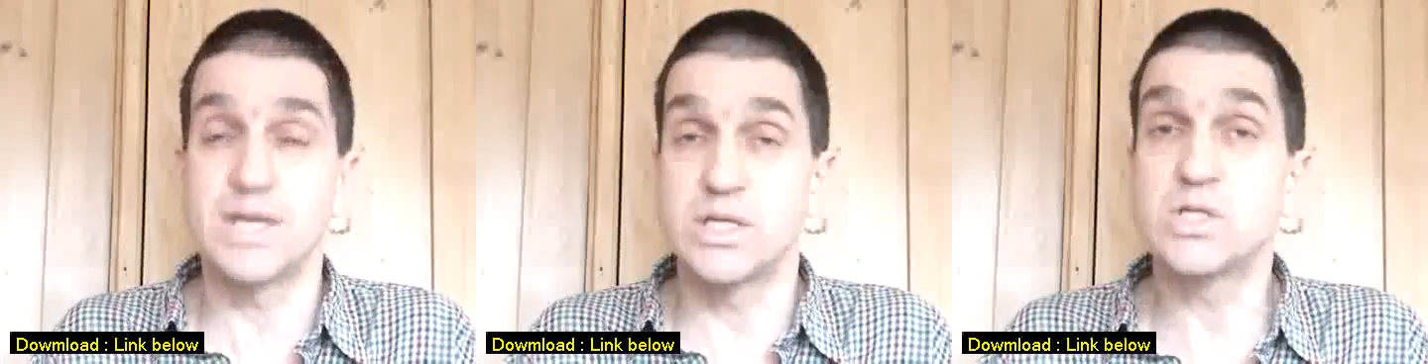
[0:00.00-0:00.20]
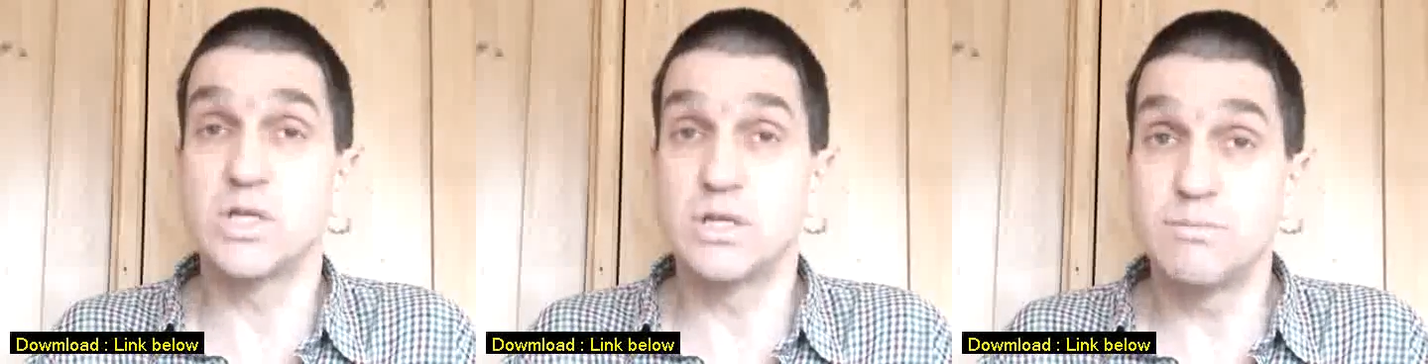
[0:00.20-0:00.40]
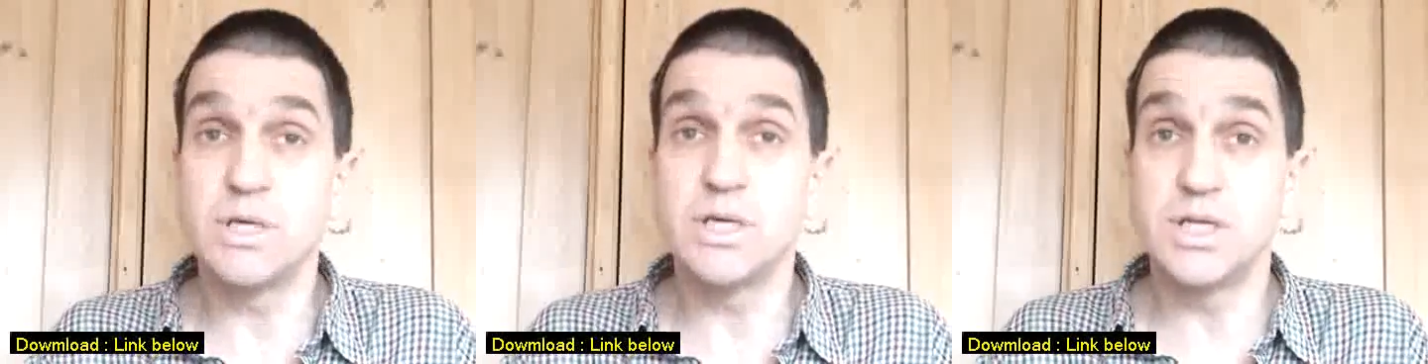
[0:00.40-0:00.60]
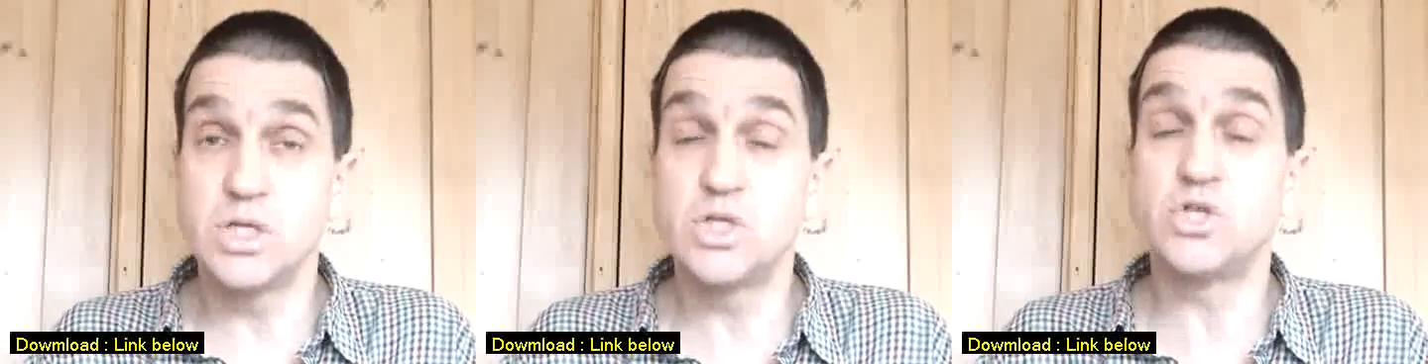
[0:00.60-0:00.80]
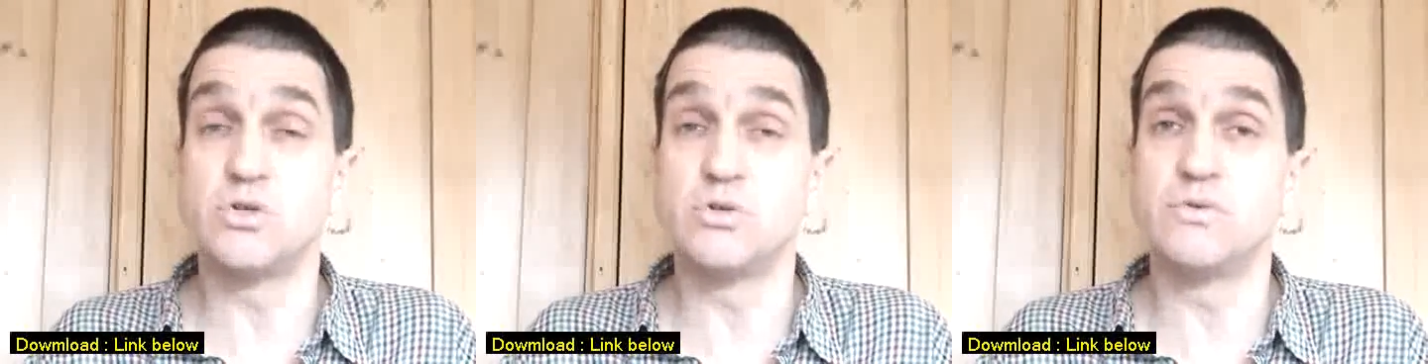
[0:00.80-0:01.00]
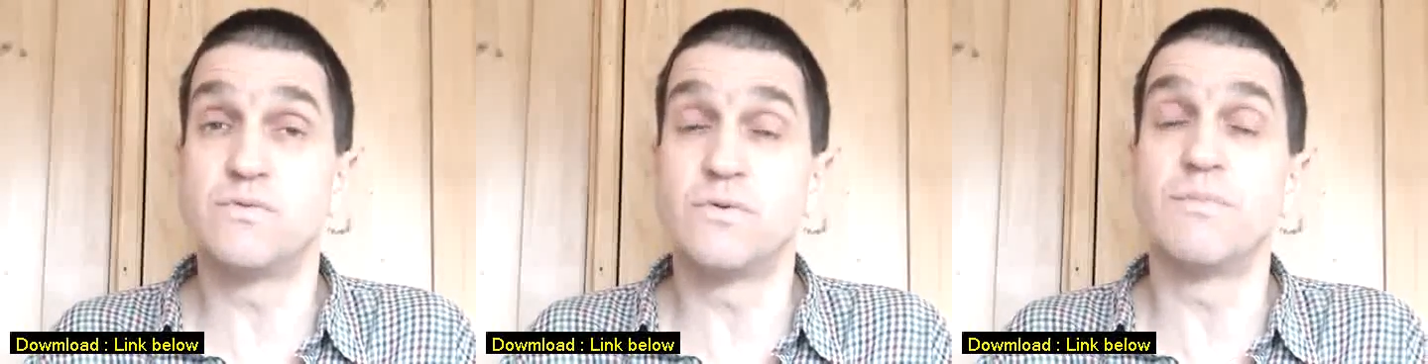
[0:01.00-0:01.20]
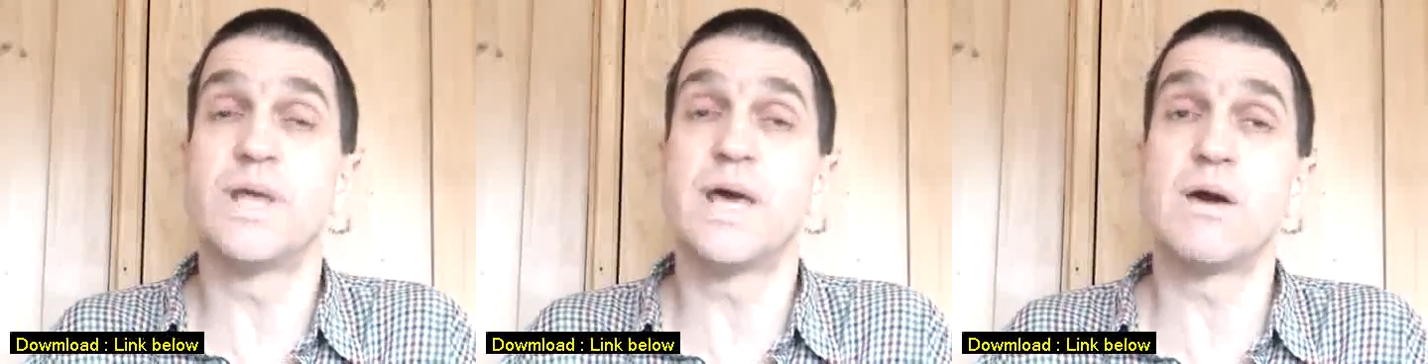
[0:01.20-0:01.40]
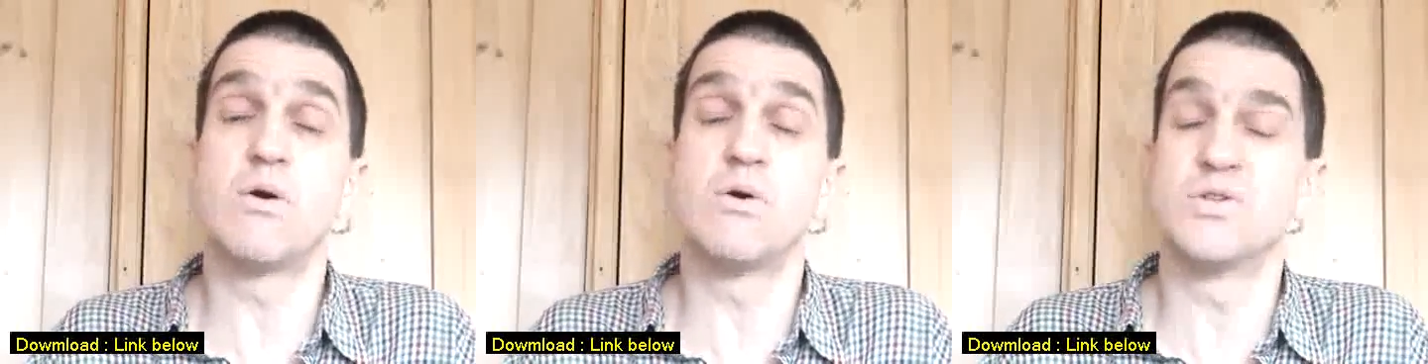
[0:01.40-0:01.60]
is going to be an issue from
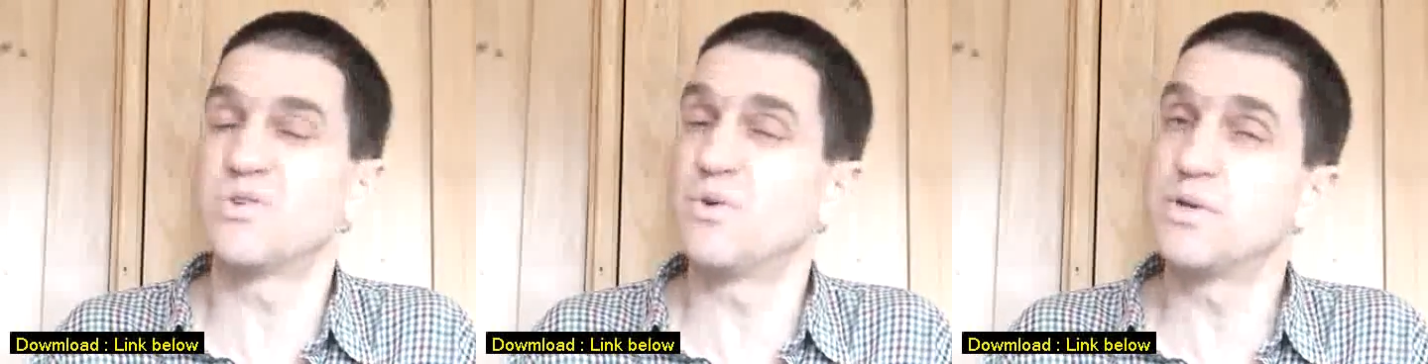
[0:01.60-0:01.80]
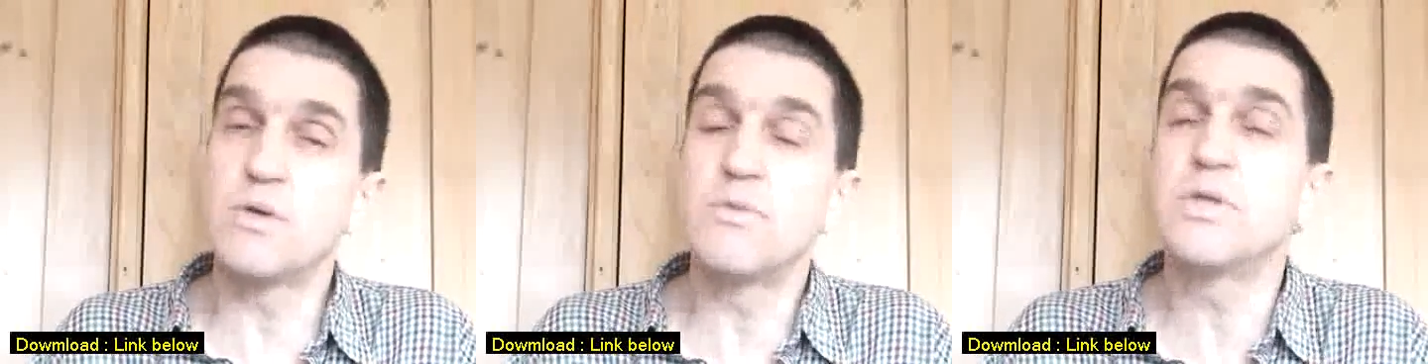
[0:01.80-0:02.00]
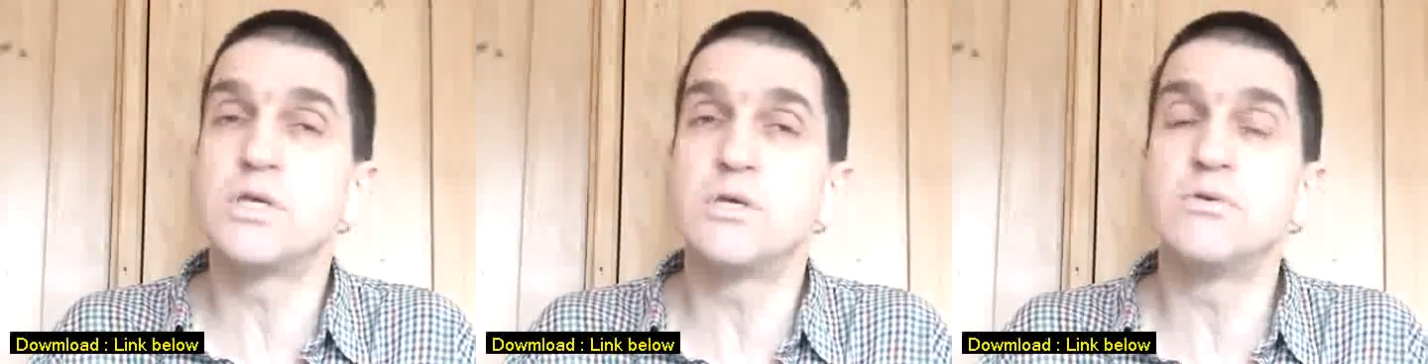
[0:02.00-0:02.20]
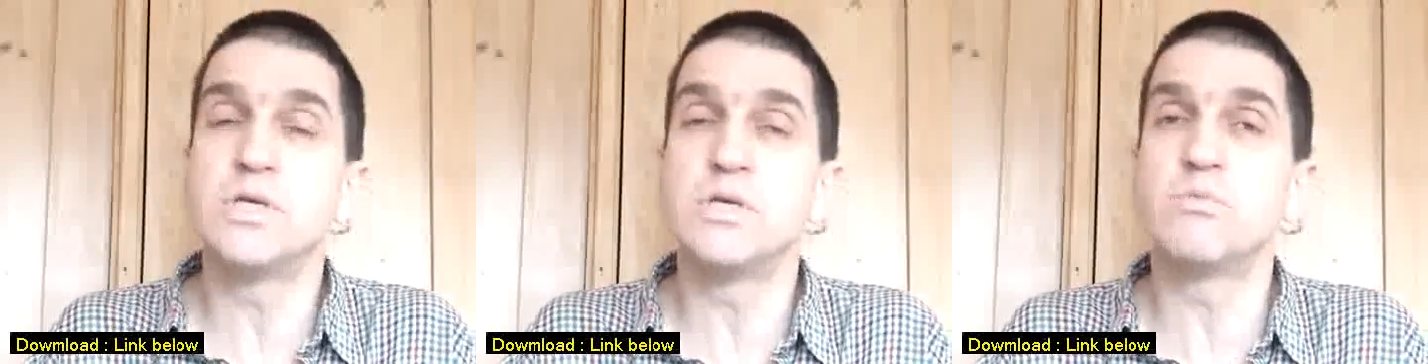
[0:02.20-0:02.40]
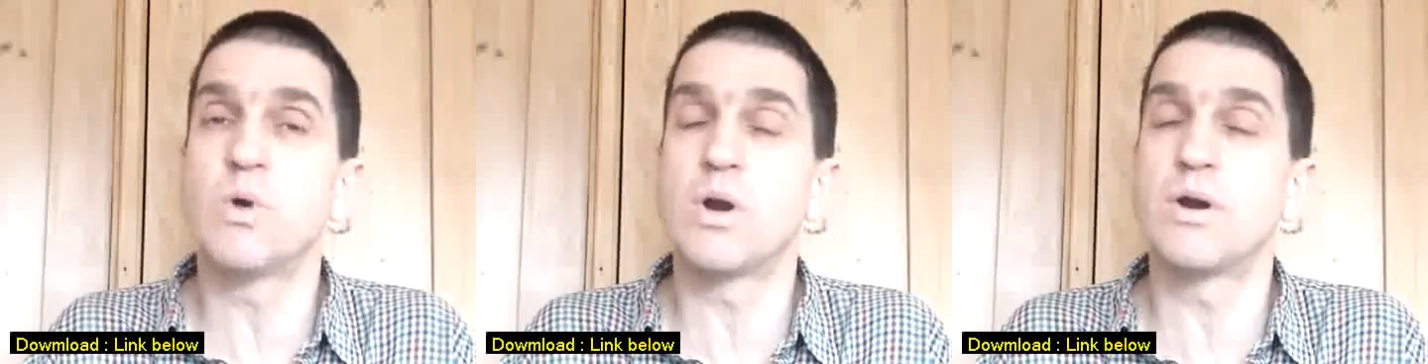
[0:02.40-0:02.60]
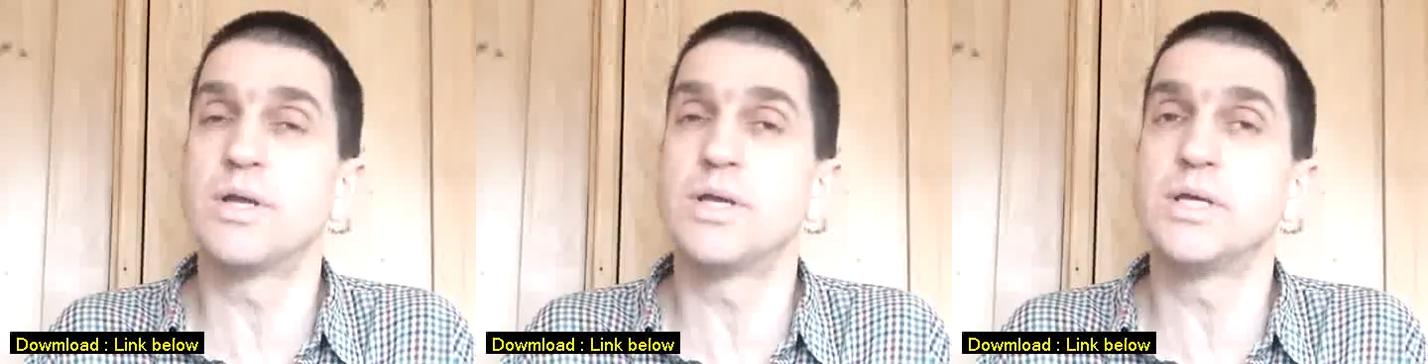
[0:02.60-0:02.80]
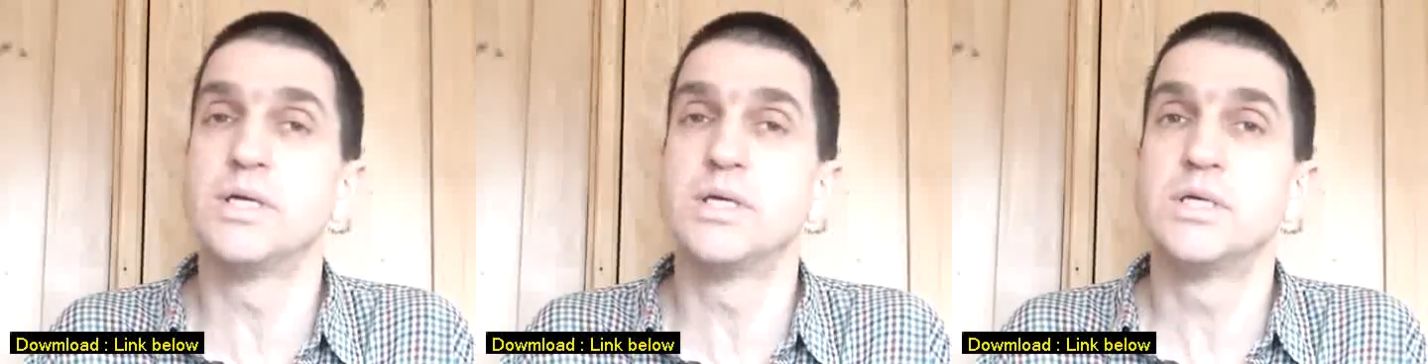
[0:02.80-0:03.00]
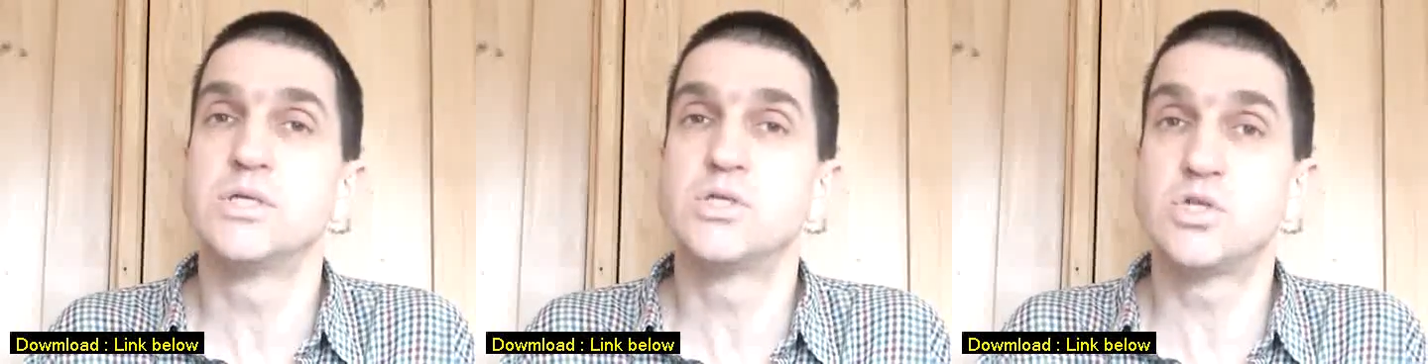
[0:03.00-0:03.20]
now on, so I don't think you need worry
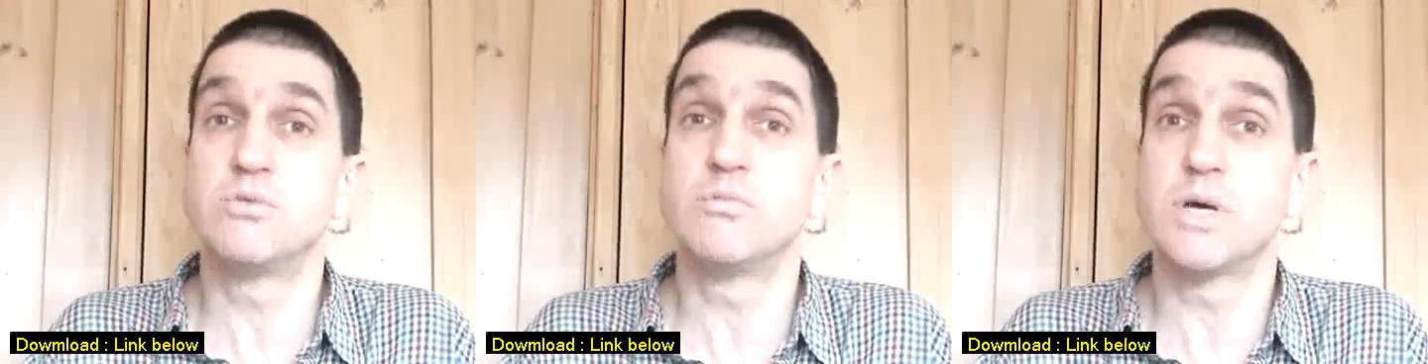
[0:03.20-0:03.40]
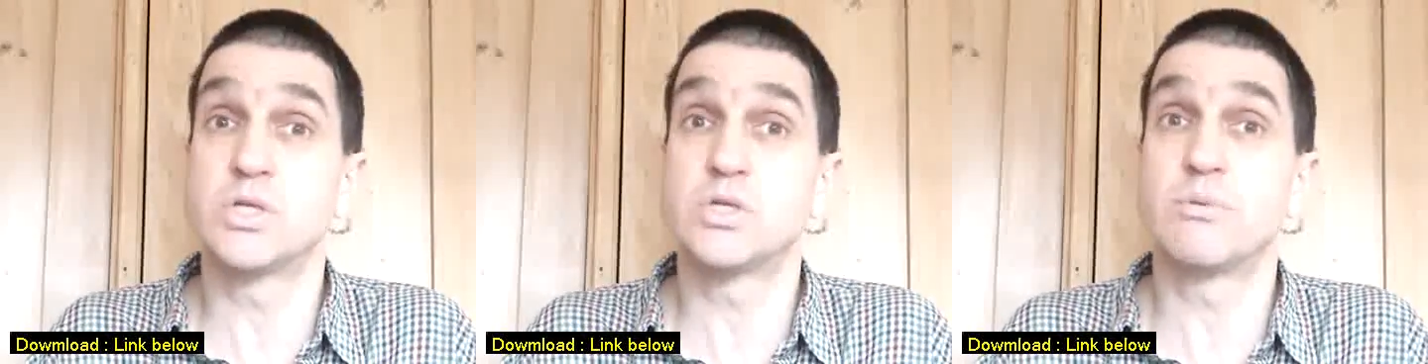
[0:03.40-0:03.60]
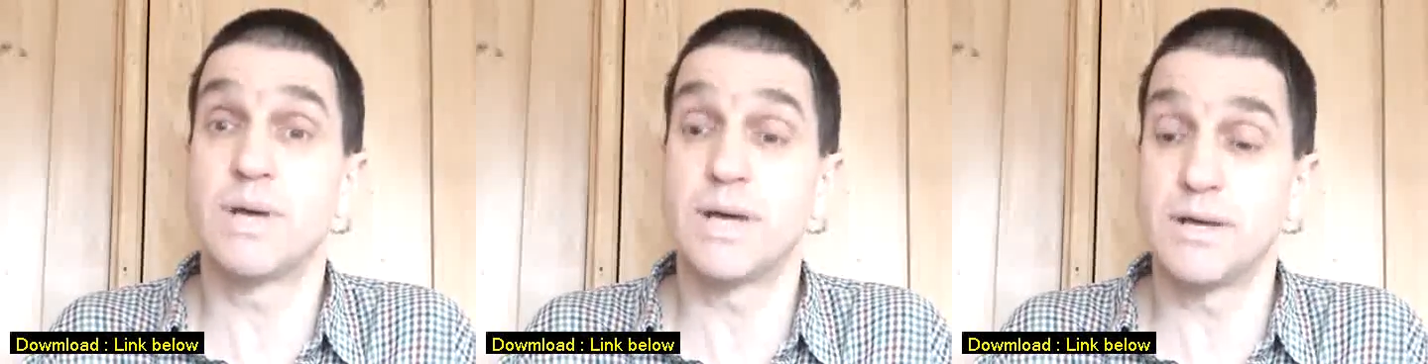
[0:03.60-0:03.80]
too much